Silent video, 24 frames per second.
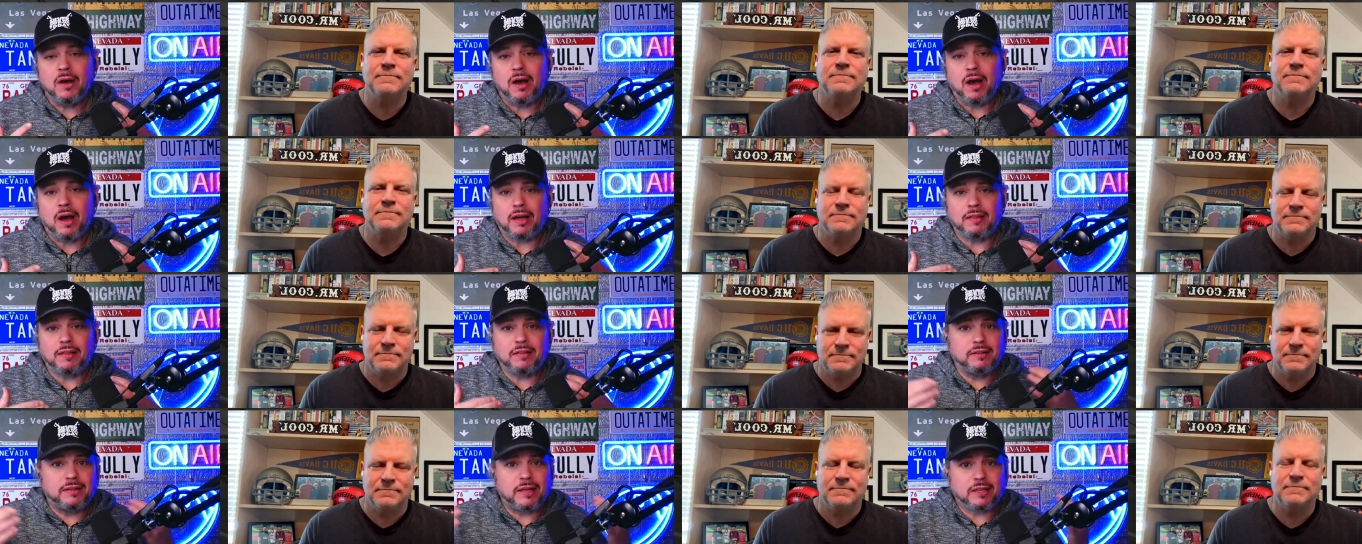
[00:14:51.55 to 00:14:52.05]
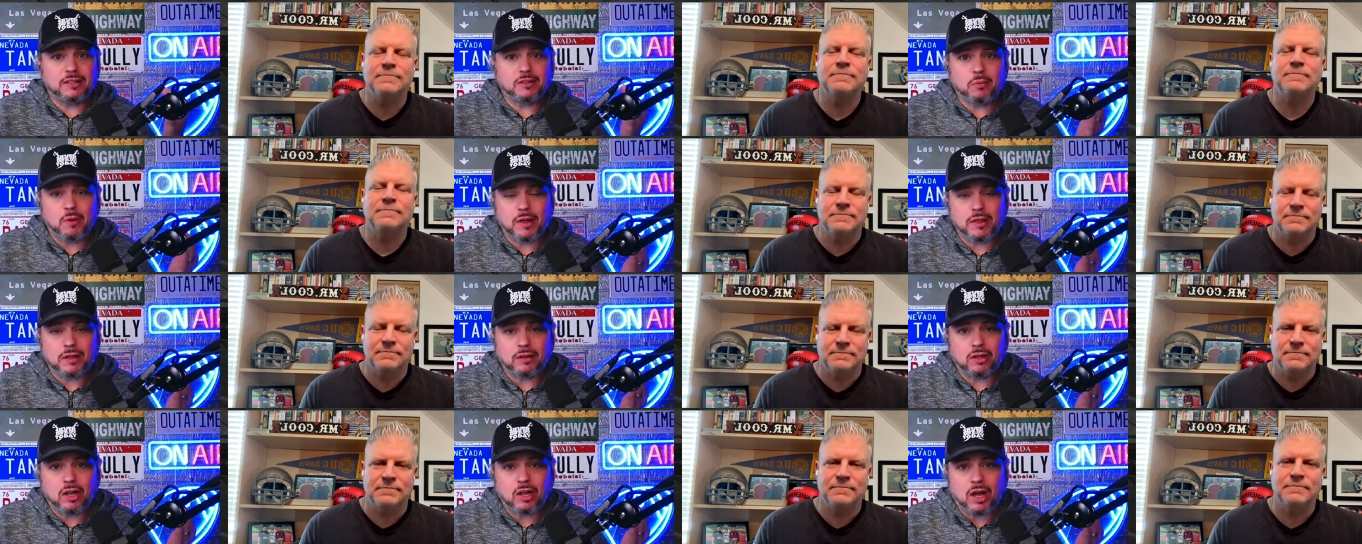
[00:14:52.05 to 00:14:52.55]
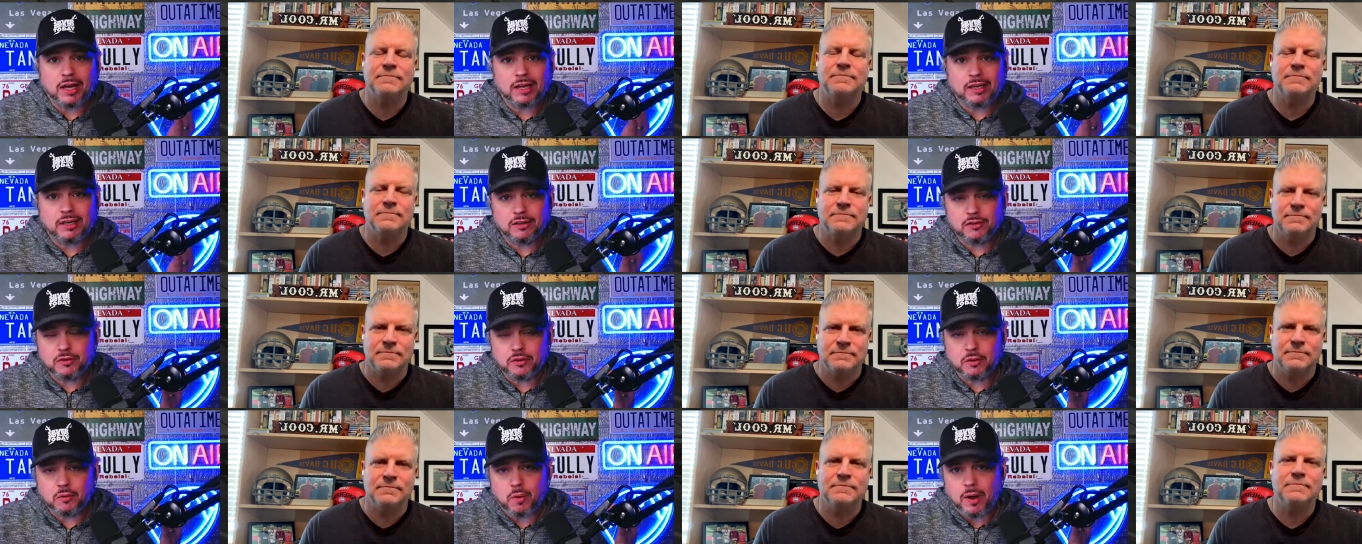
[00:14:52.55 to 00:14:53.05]
Speaker 1: I think that's why the line
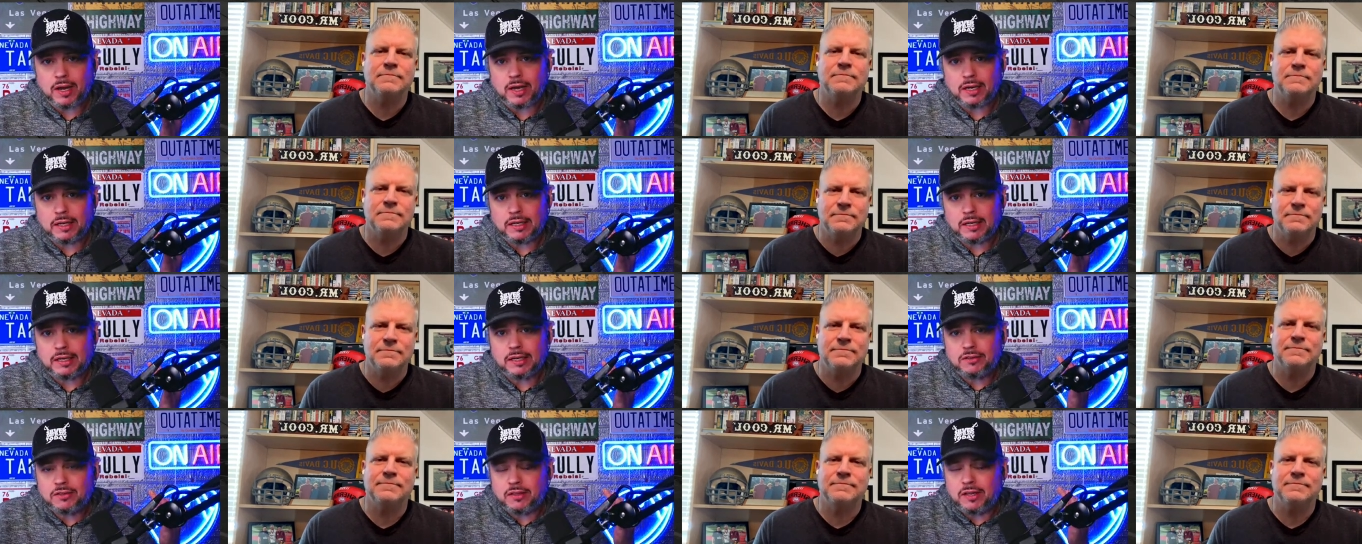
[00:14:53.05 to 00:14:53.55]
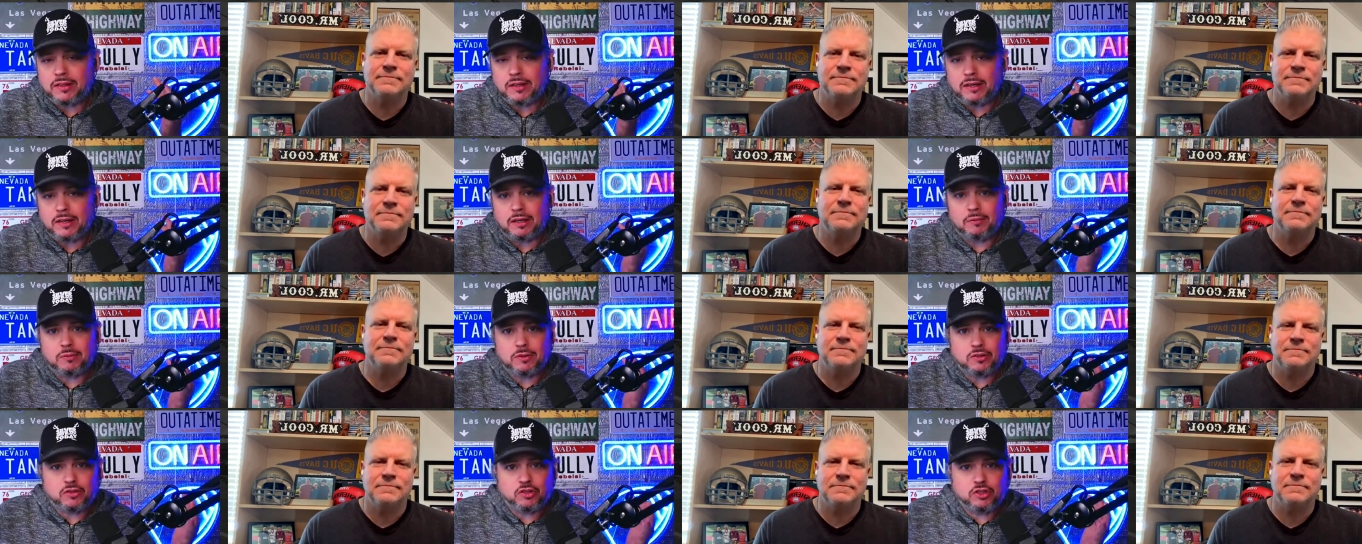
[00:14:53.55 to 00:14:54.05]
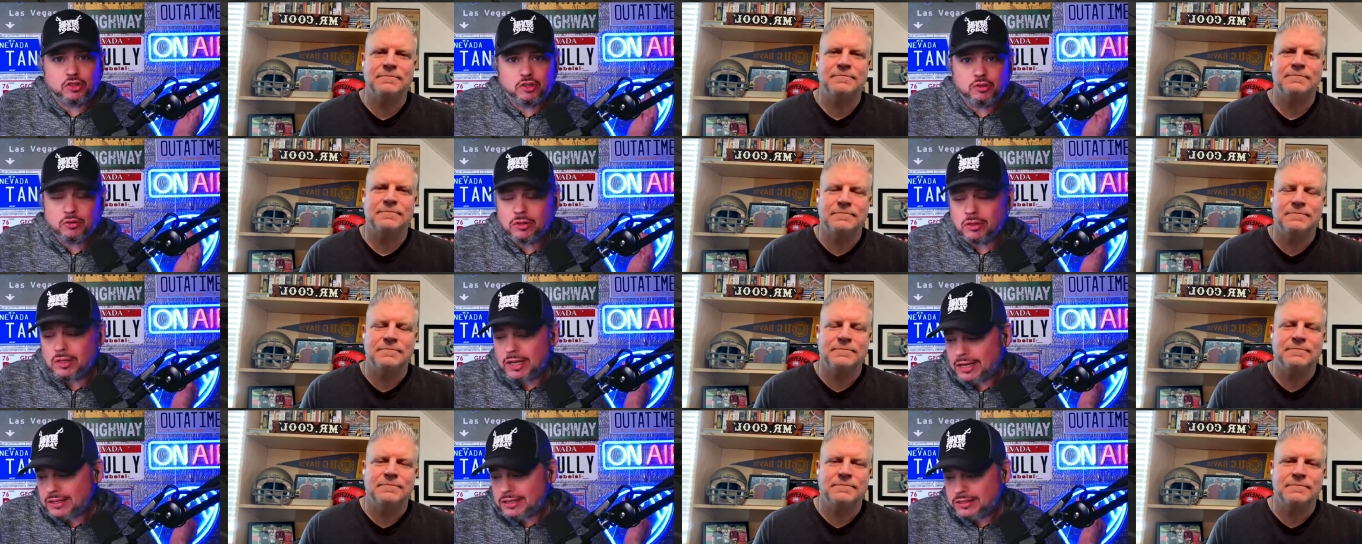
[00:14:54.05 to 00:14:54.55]
is the way it is. I think it was 2
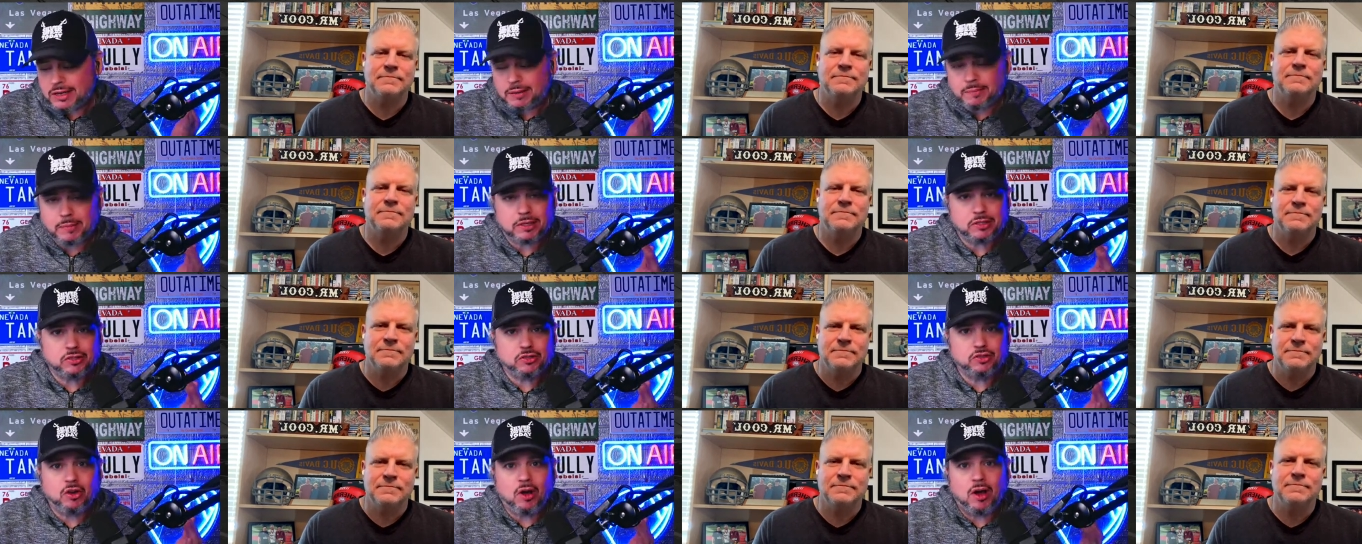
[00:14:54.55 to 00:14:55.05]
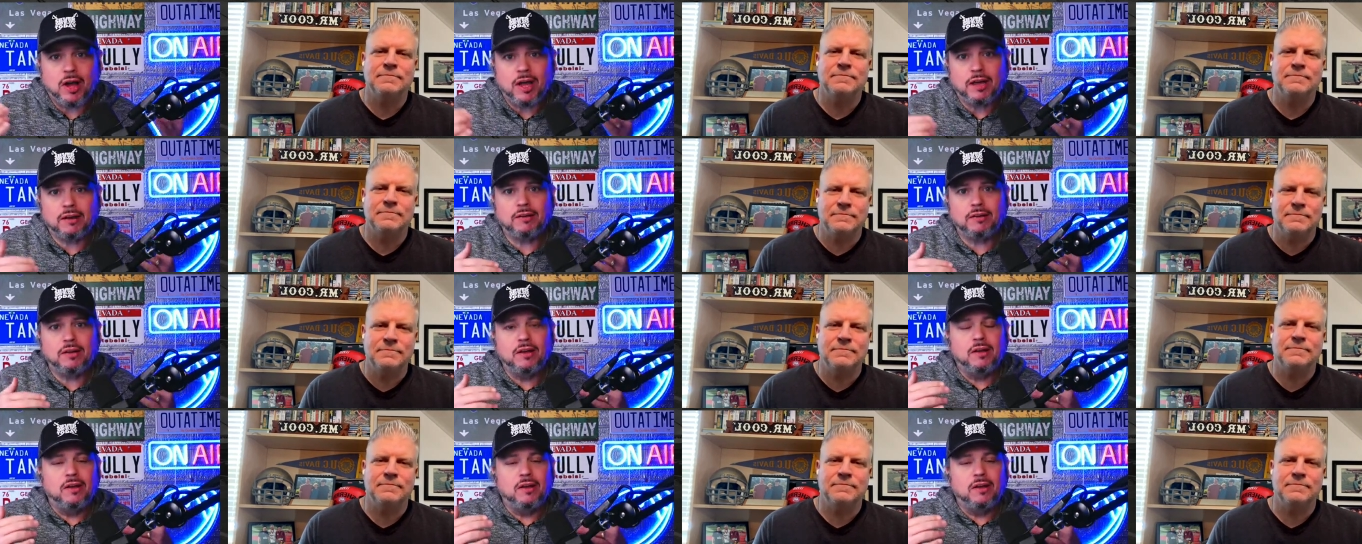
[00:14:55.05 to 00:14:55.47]
the last time I saw it.